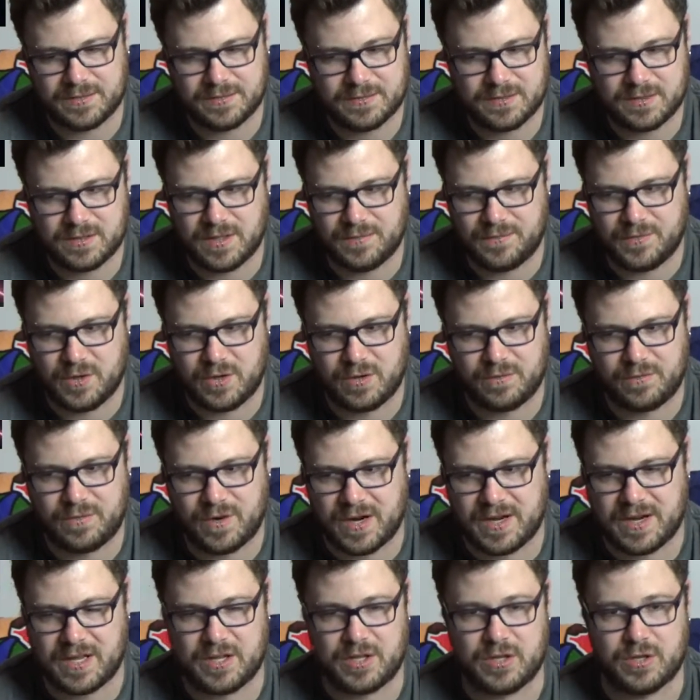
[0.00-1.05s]
if you can
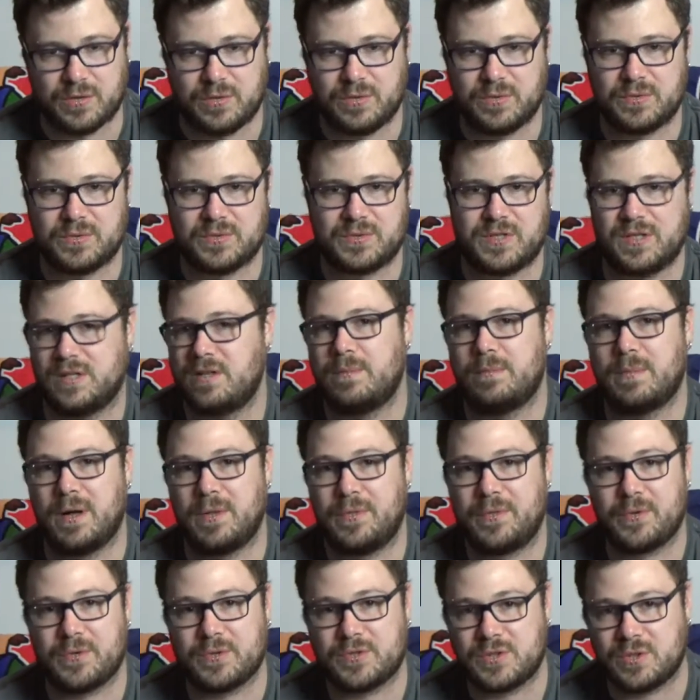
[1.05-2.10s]
find it used in a
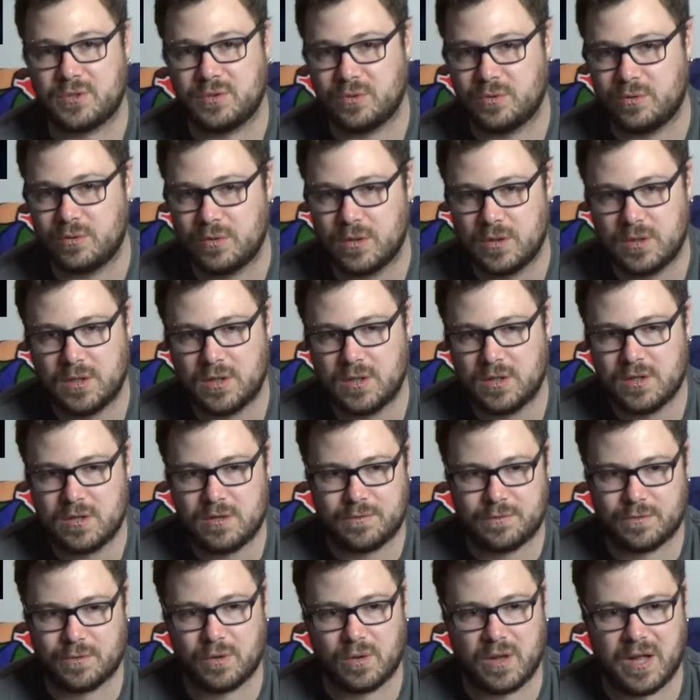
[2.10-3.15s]
month or two
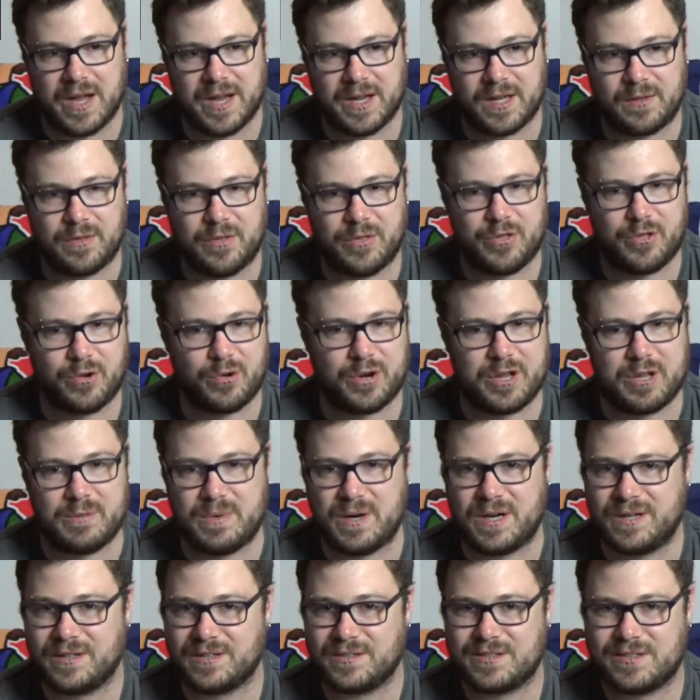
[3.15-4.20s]
for like
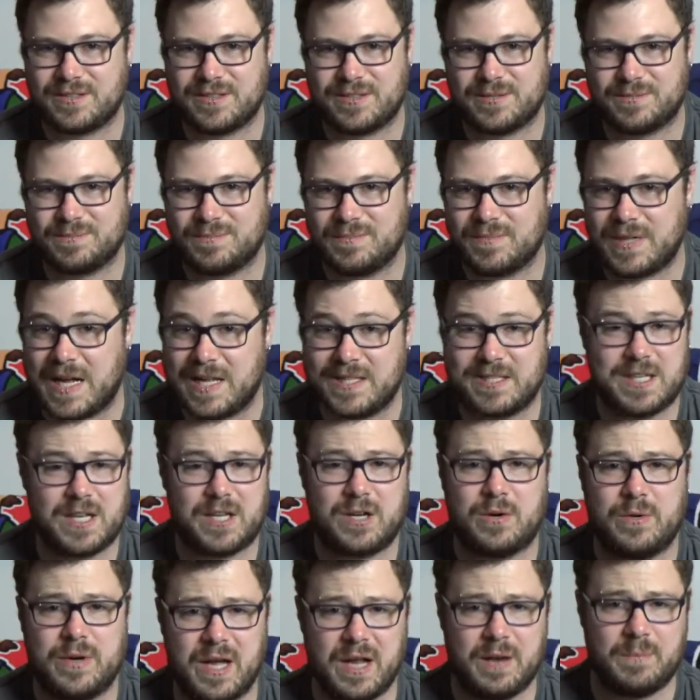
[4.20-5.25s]
$30, I'd say
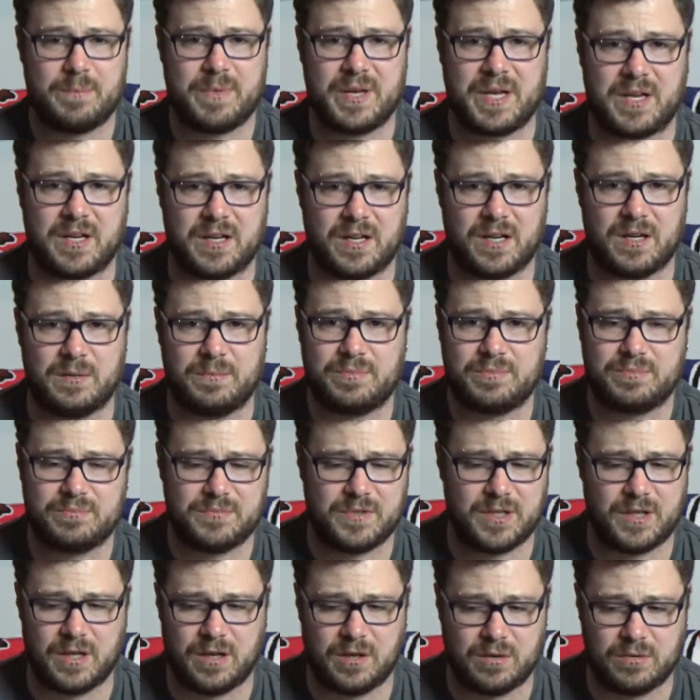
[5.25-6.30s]
go ahead and pick it up.
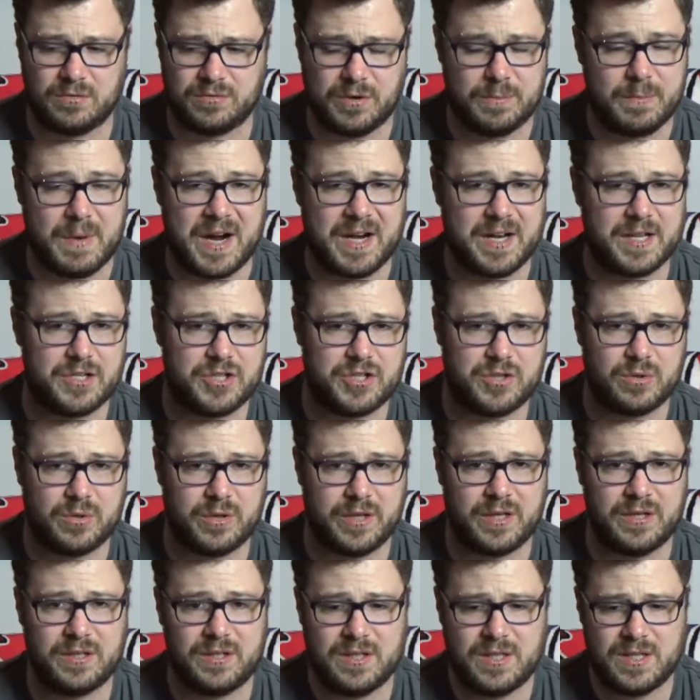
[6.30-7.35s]
You might enjoy
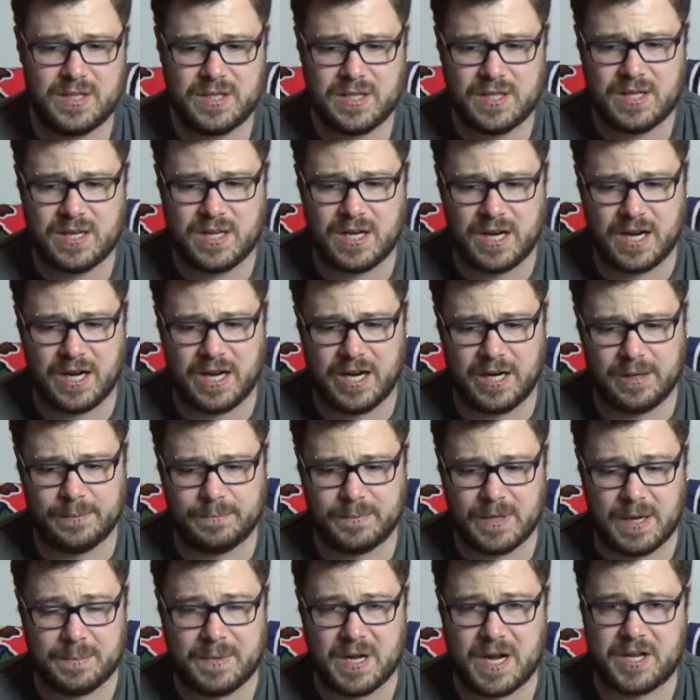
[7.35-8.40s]
it.
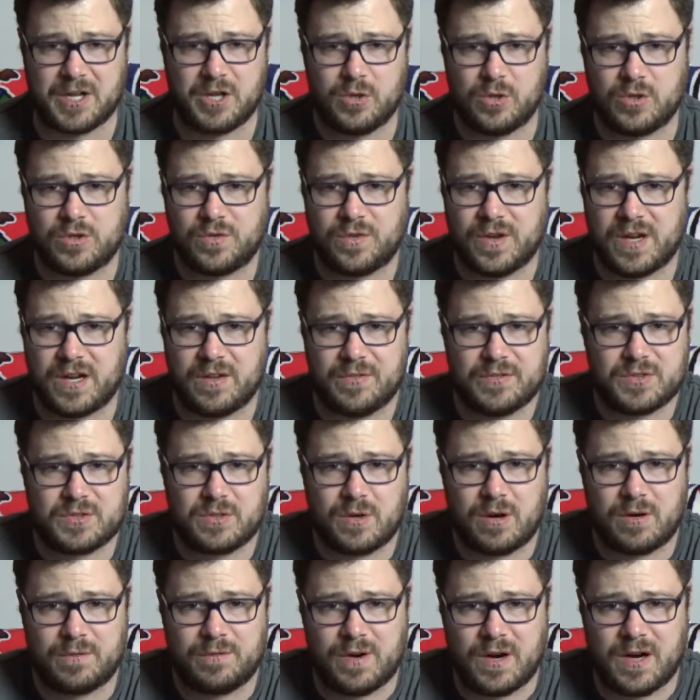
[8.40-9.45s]
I'm not a huge fan of the
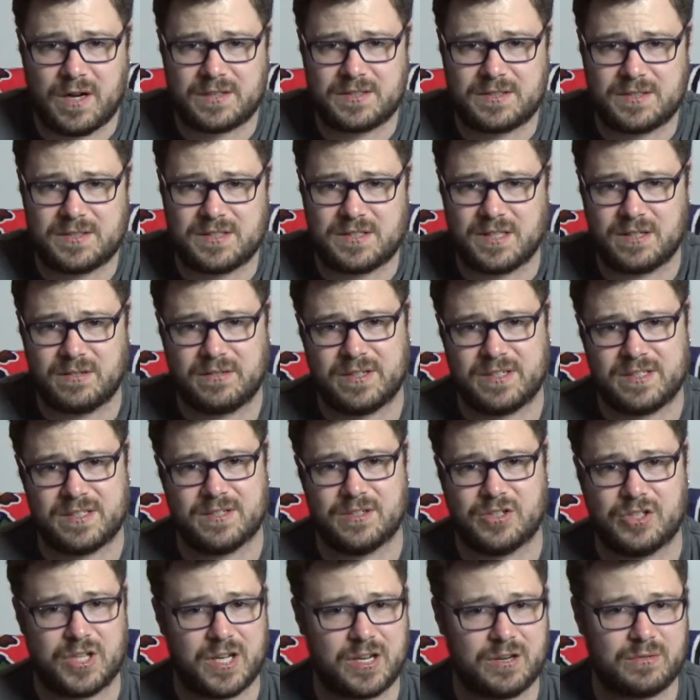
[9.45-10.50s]
Star Fox series in
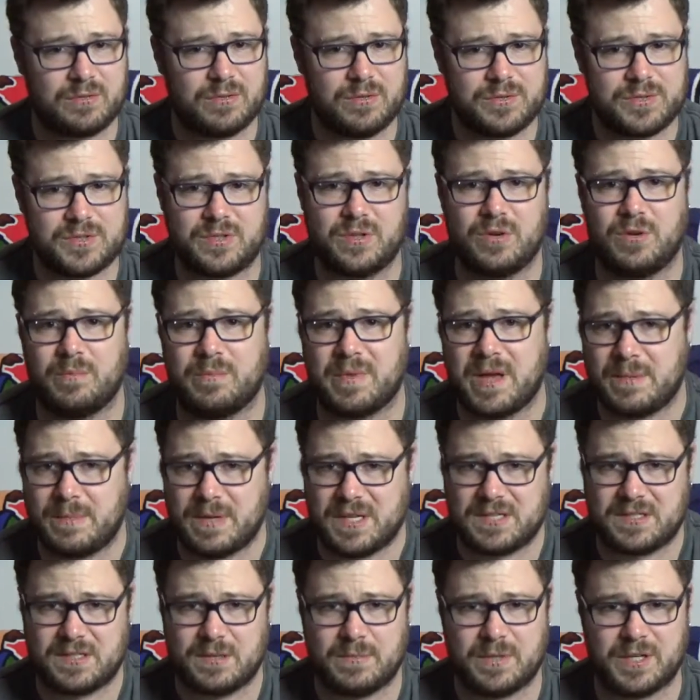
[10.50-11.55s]
general, so maybe
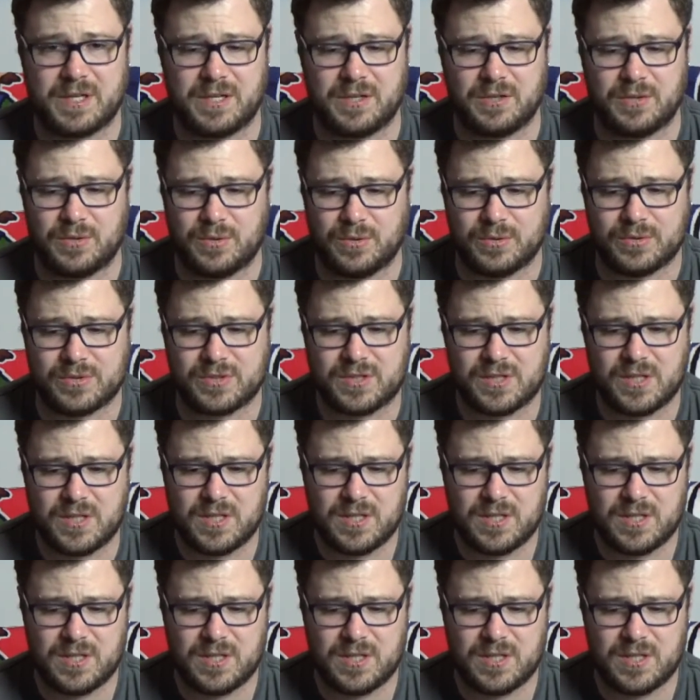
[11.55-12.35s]
somebody who's